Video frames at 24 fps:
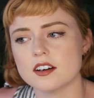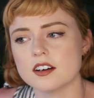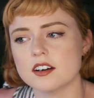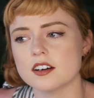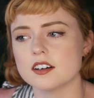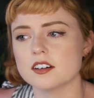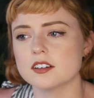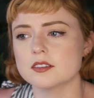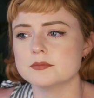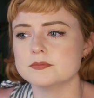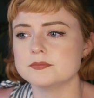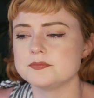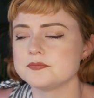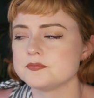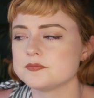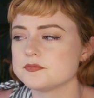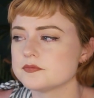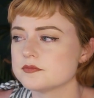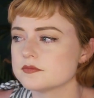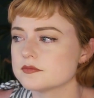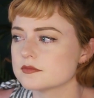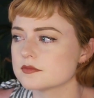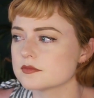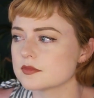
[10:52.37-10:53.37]
Um,
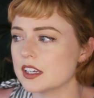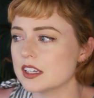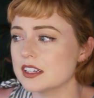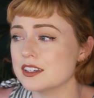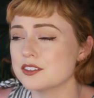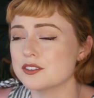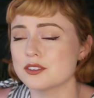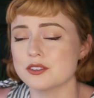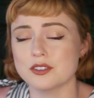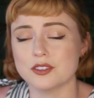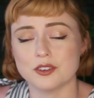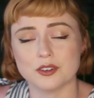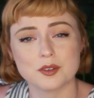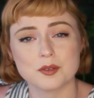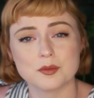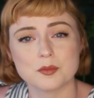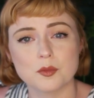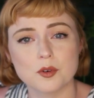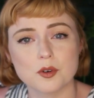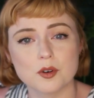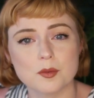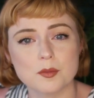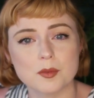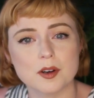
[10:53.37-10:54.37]
I need to learn
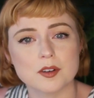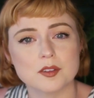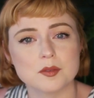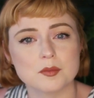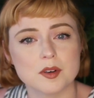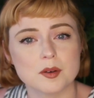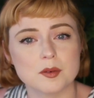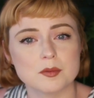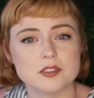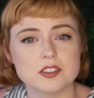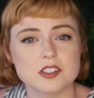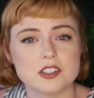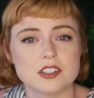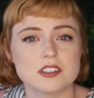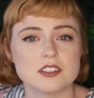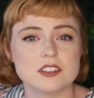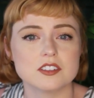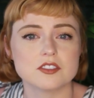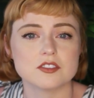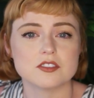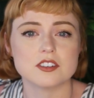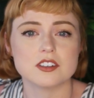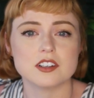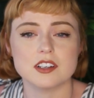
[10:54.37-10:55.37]
more about the publishing
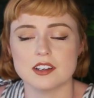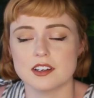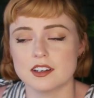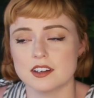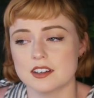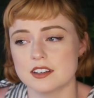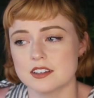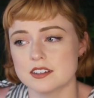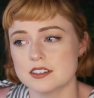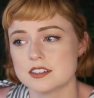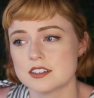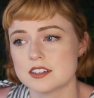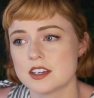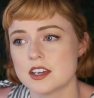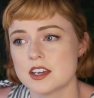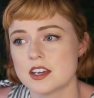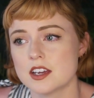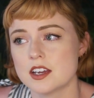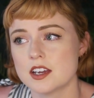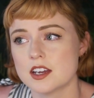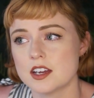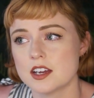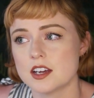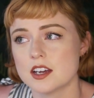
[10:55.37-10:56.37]
industry and
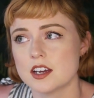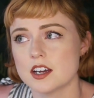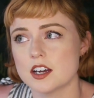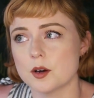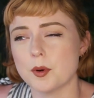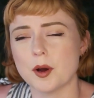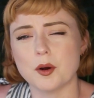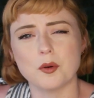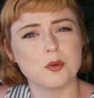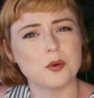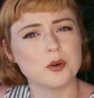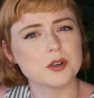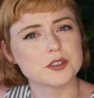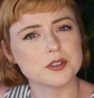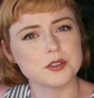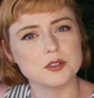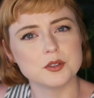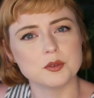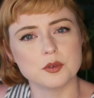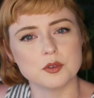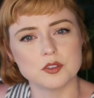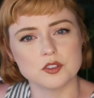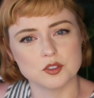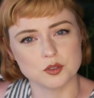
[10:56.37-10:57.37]
about what to
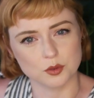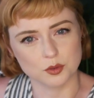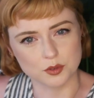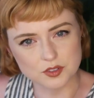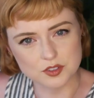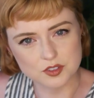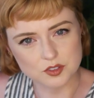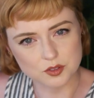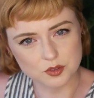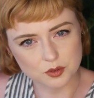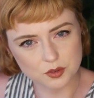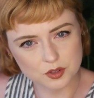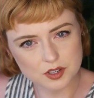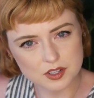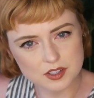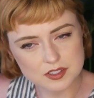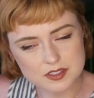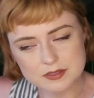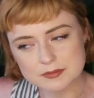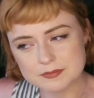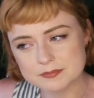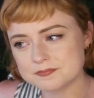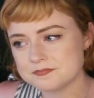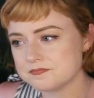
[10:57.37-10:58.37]
do with short
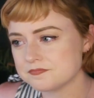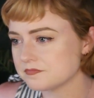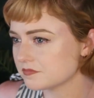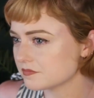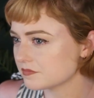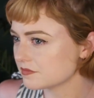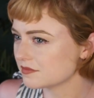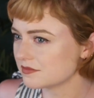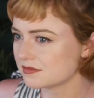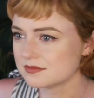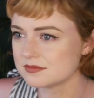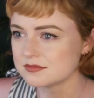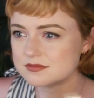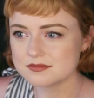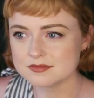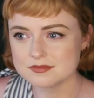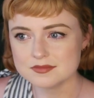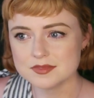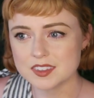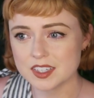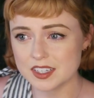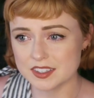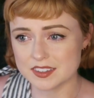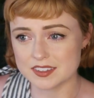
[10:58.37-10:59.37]
stories
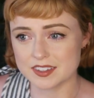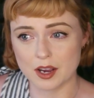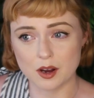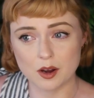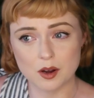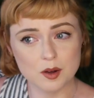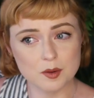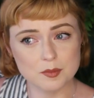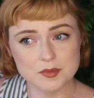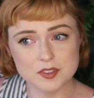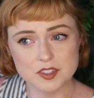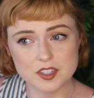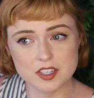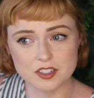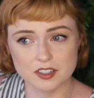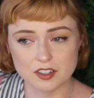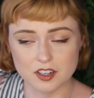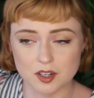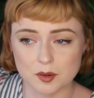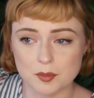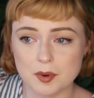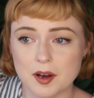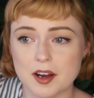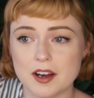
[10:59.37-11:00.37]
because now I'm sitting
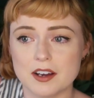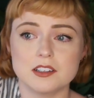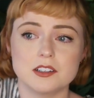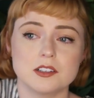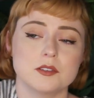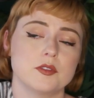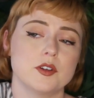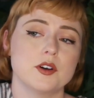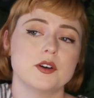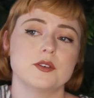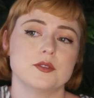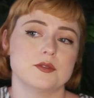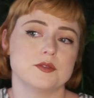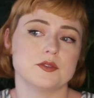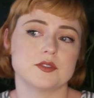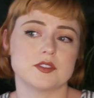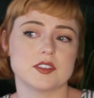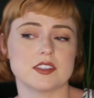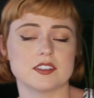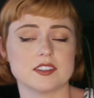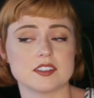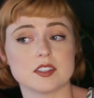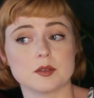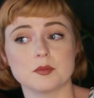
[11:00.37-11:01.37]
on a pile of those
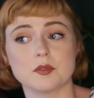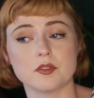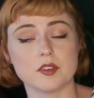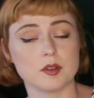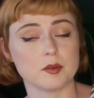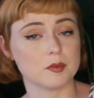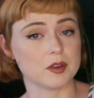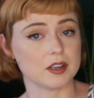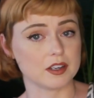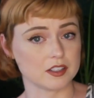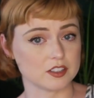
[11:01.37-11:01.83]
and some of them I